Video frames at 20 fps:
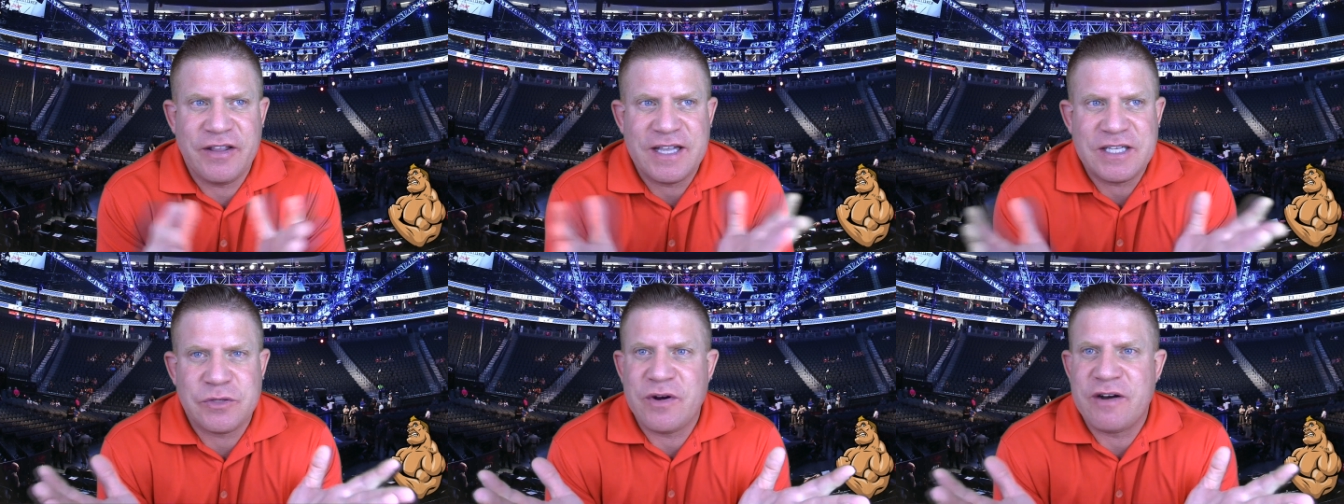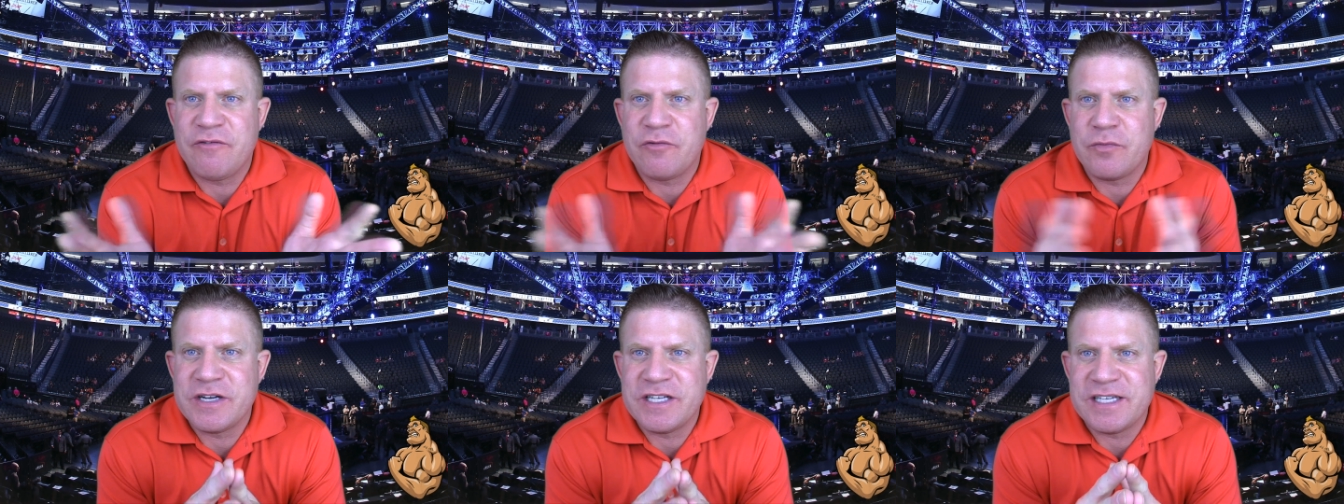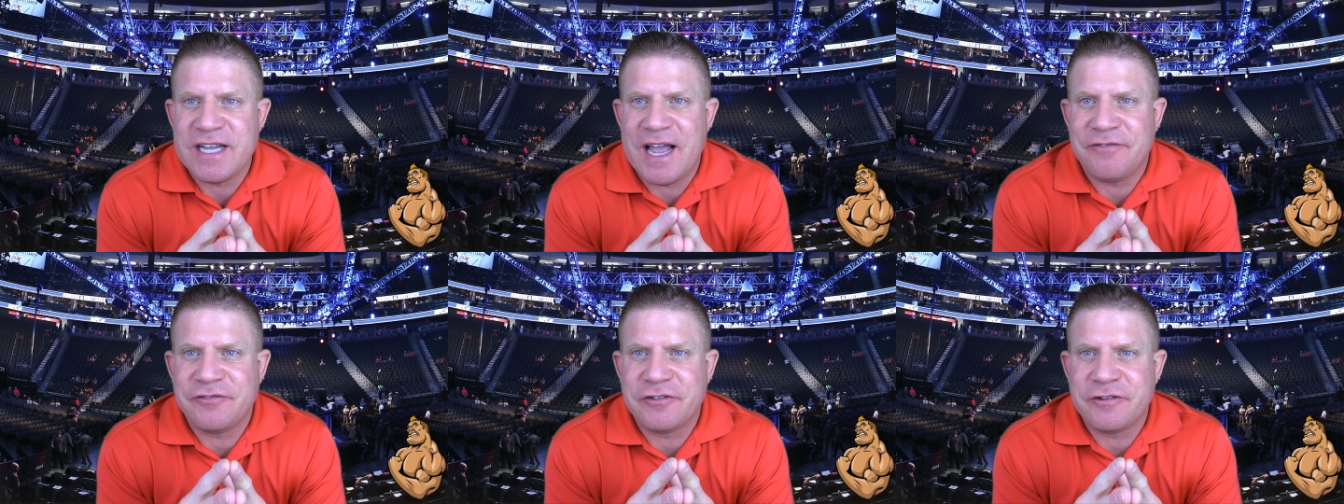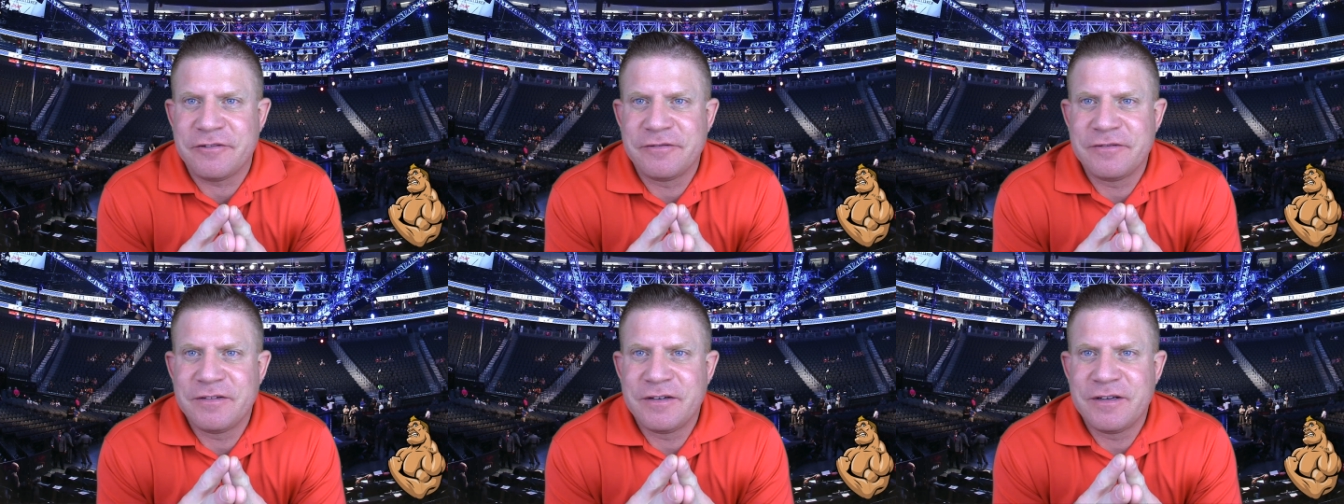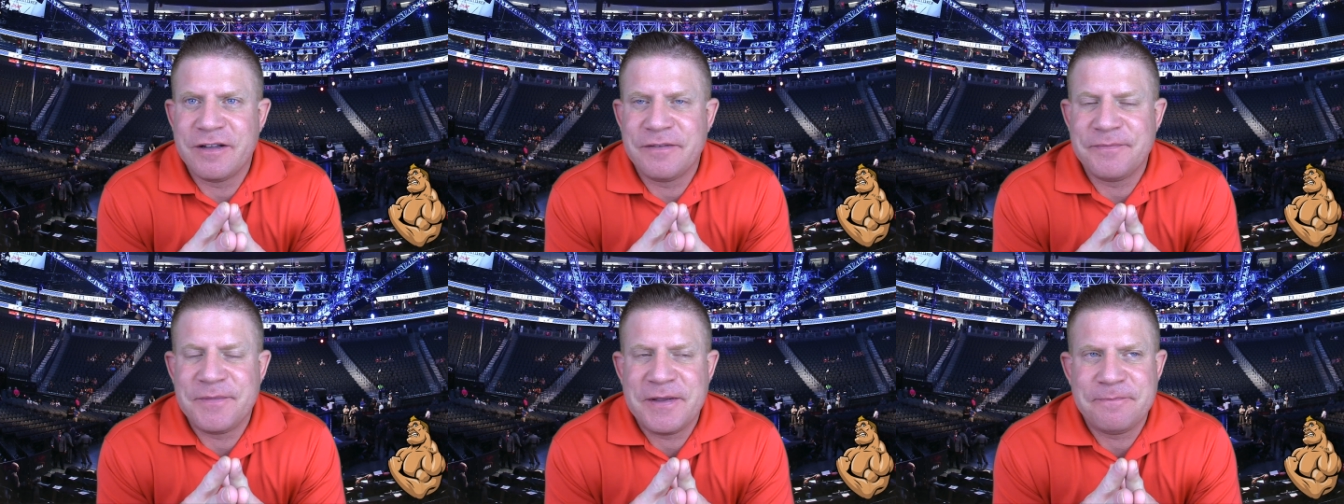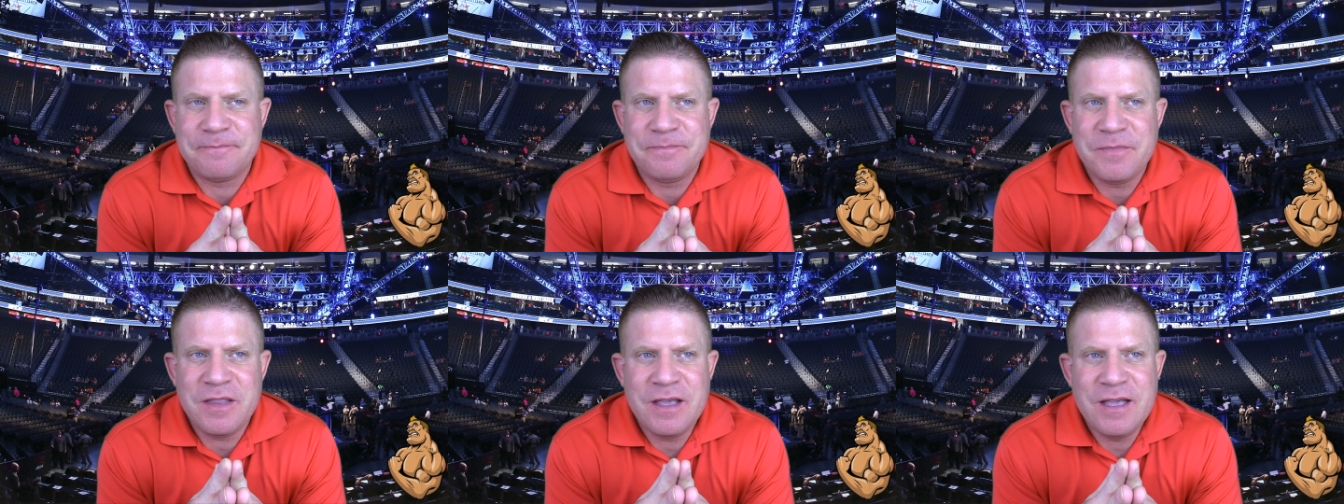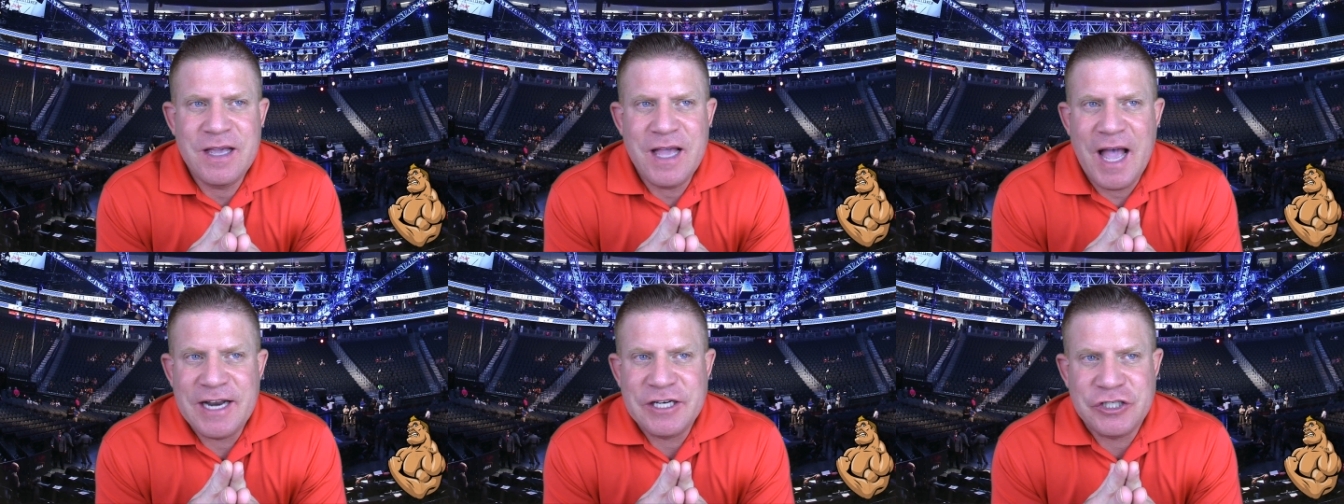That's what everybody's after. I mean,
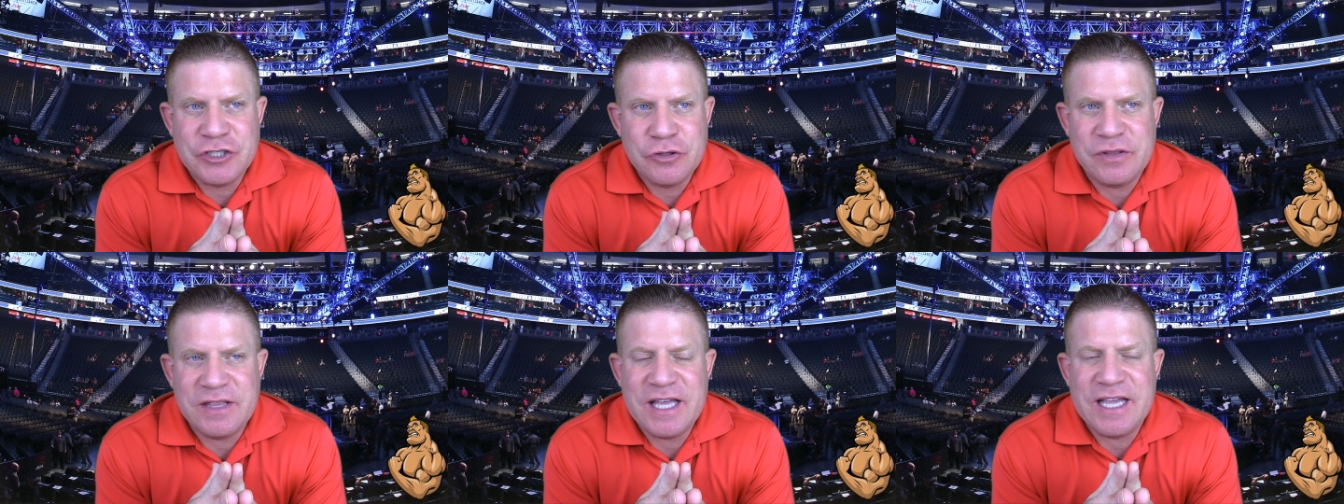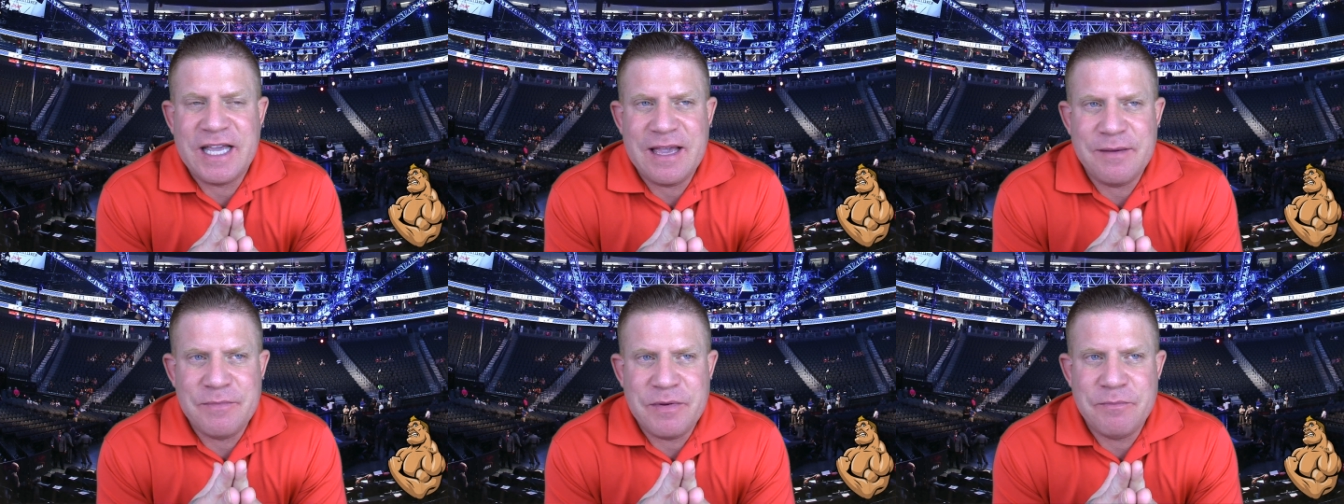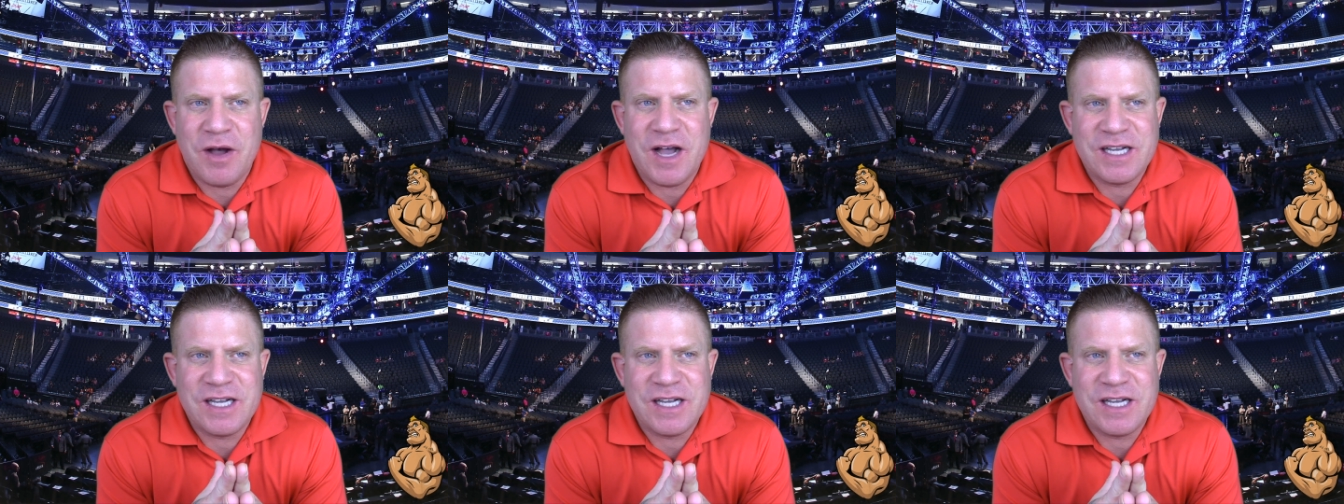I do think him and